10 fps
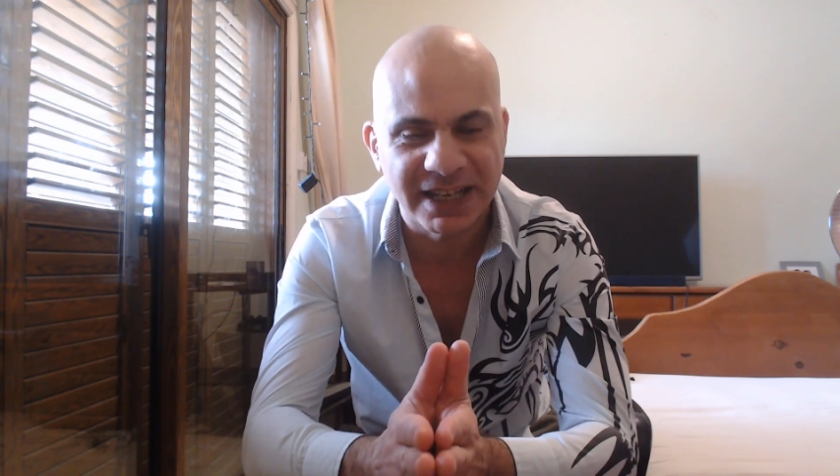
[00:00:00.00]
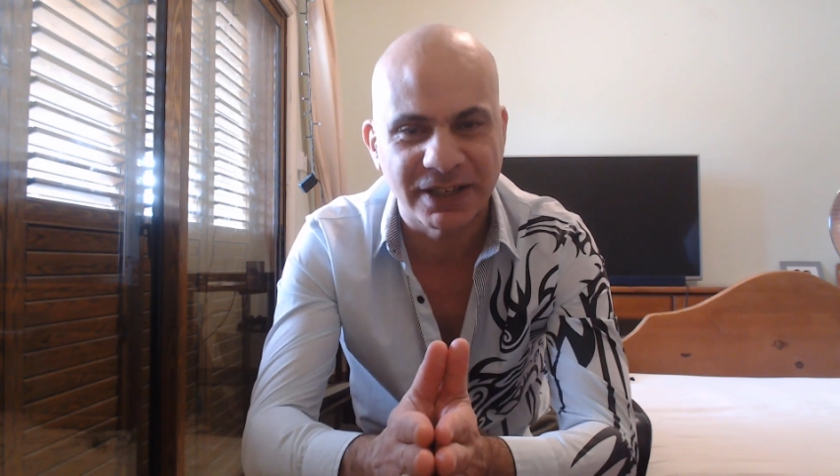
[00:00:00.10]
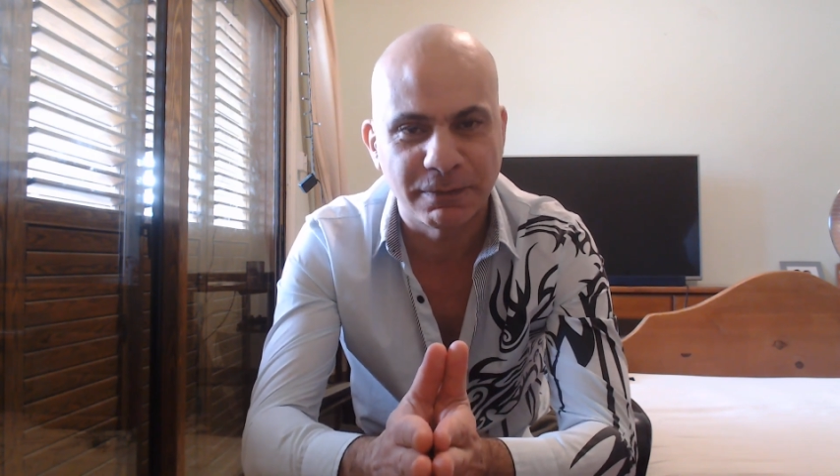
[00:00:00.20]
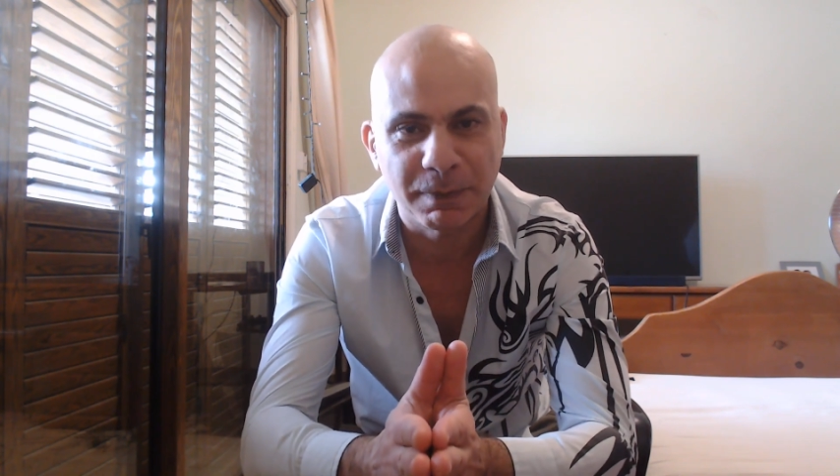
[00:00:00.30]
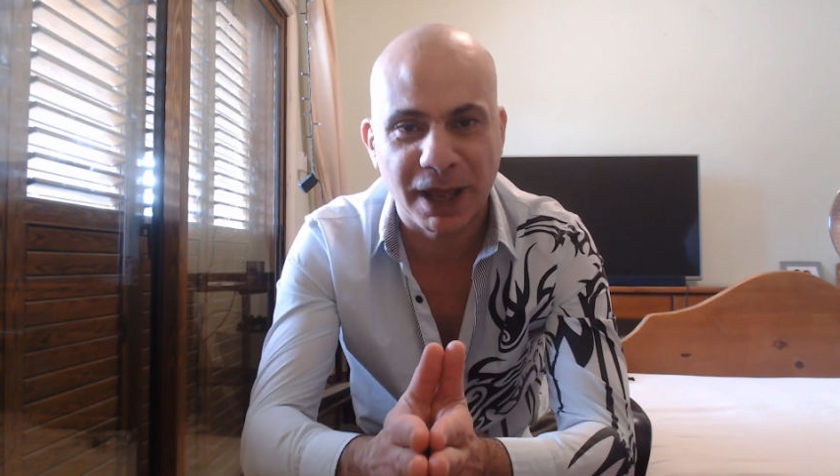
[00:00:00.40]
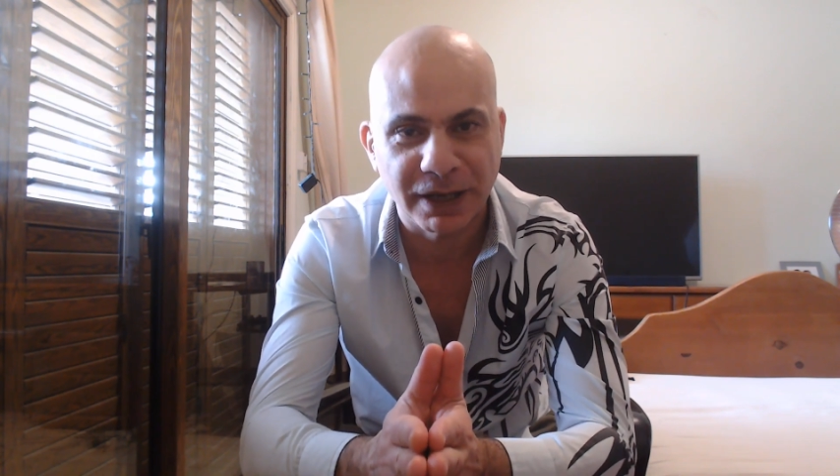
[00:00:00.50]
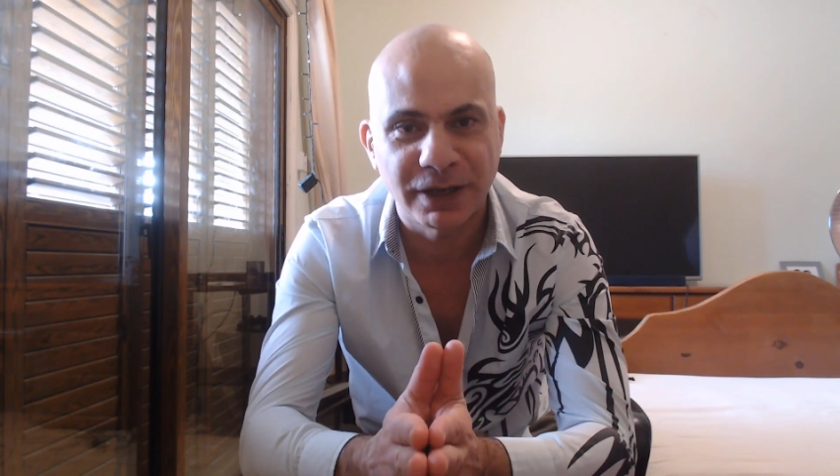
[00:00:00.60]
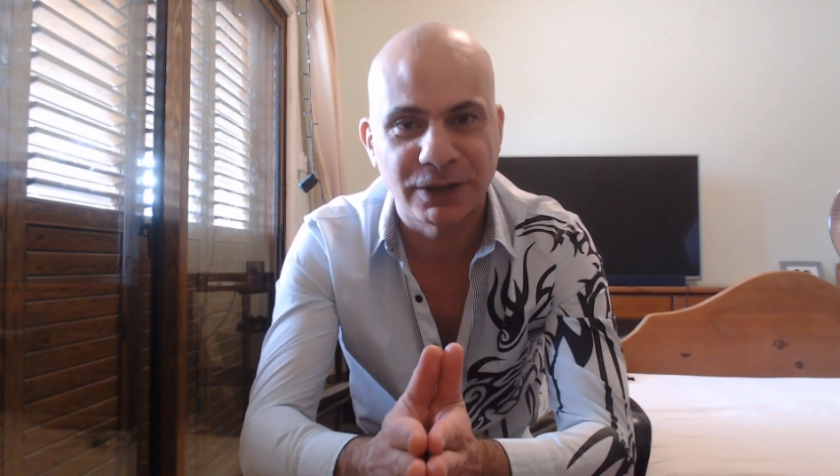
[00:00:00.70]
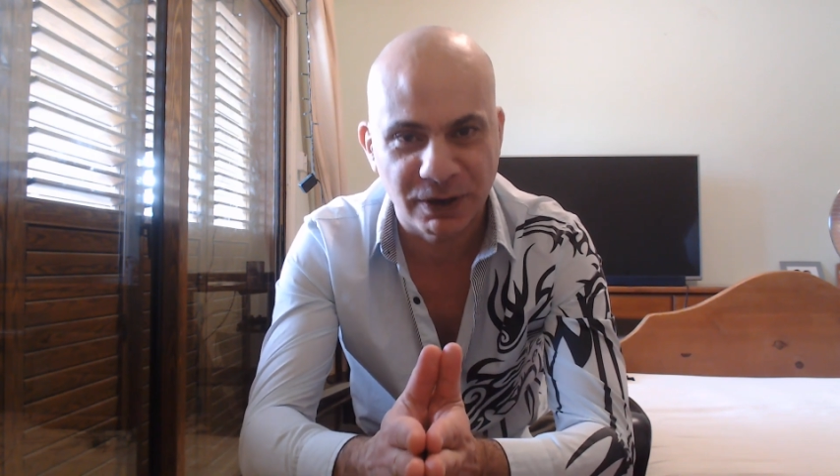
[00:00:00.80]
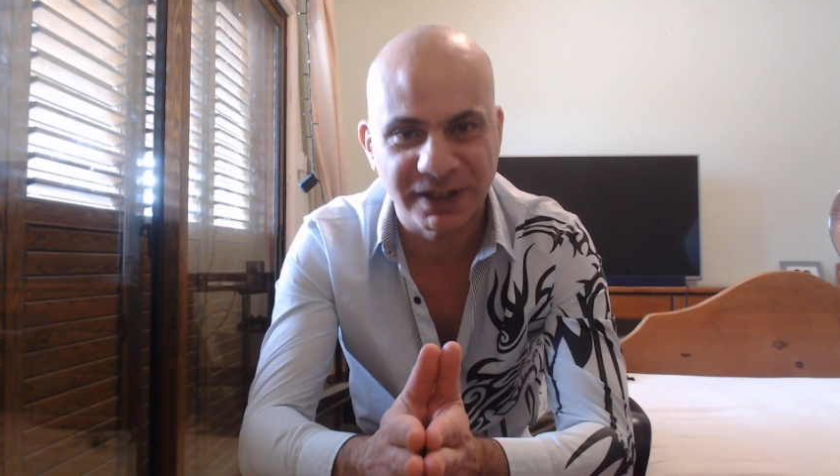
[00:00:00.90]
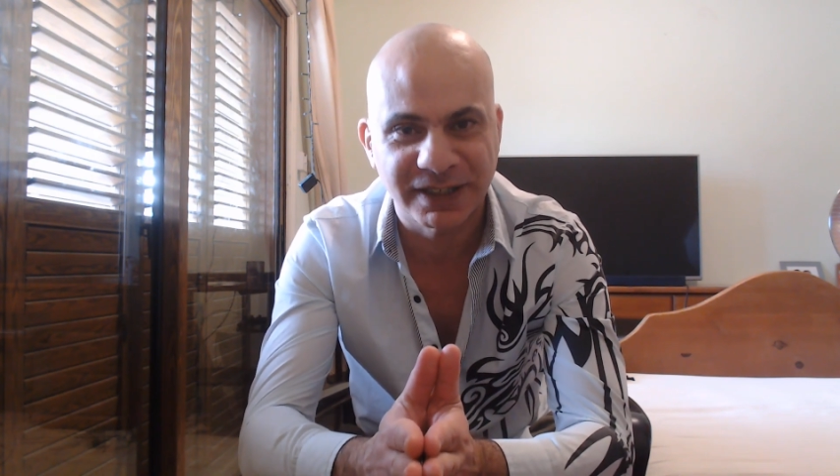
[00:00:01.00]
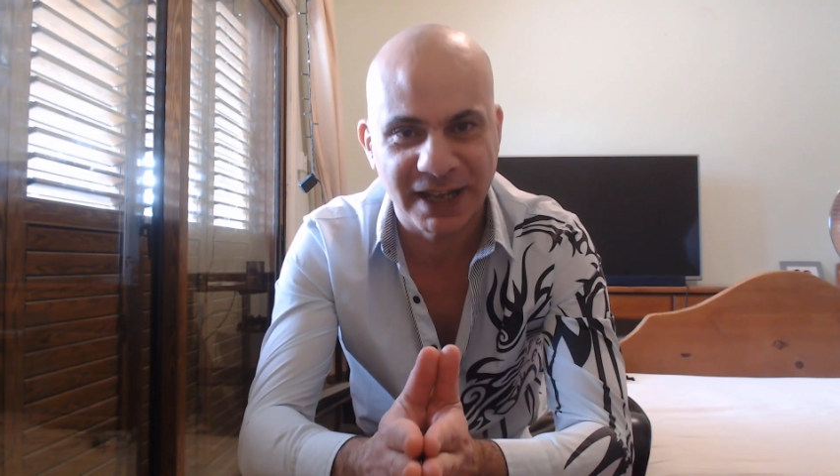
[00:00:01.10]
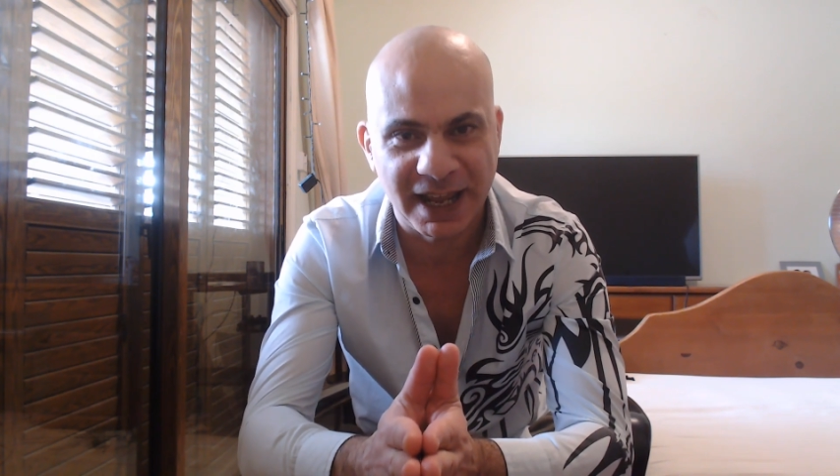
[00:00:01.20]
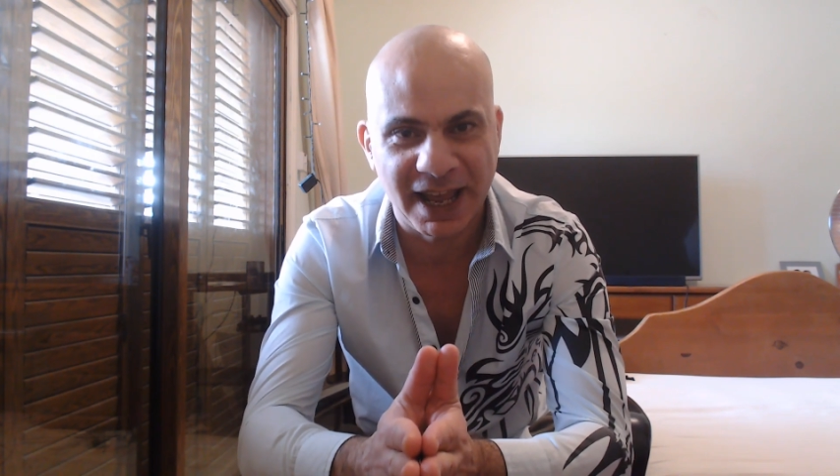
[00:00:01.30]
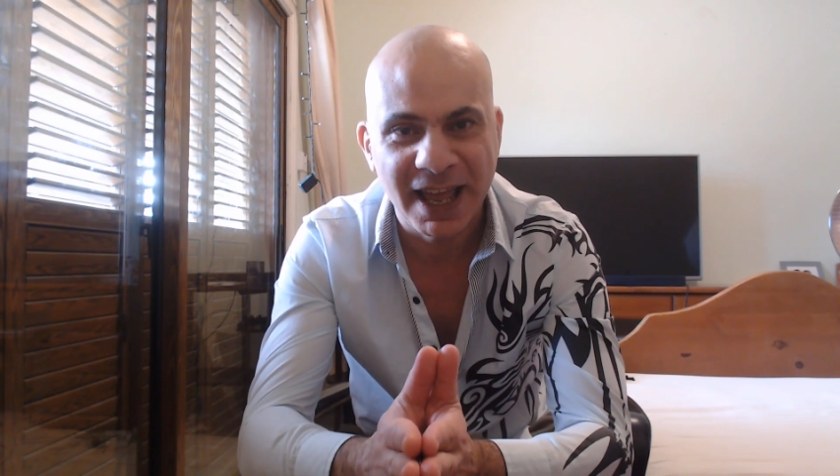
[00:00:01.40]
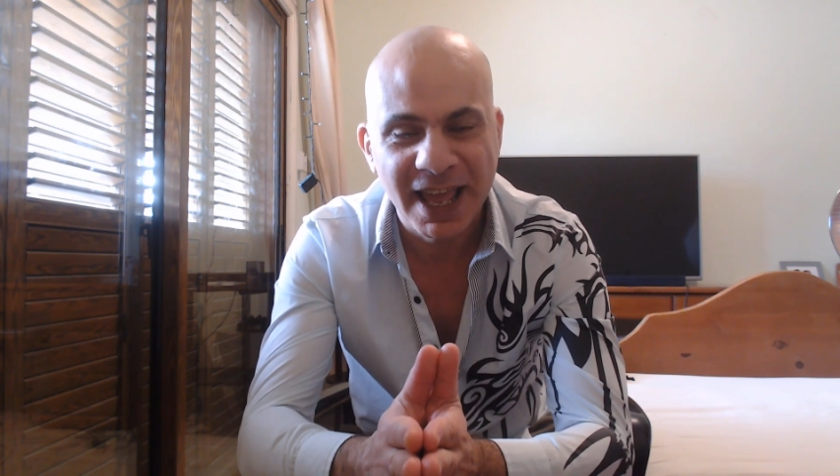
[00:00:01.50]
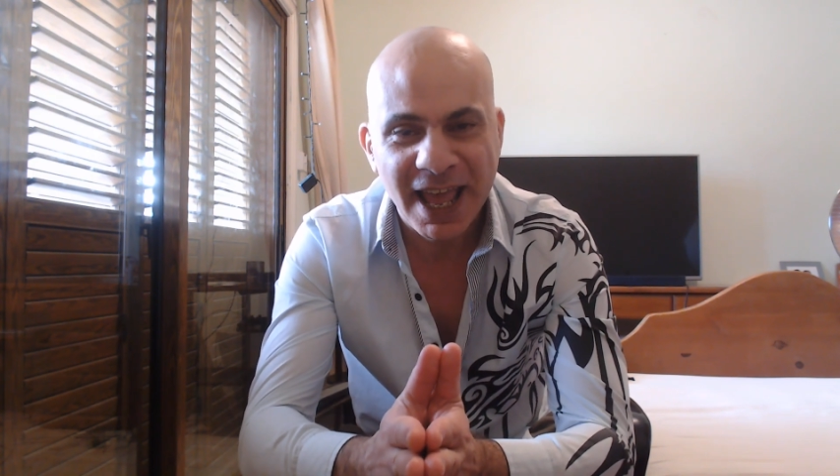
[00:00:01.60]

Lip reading: isn't playing the Doctor here.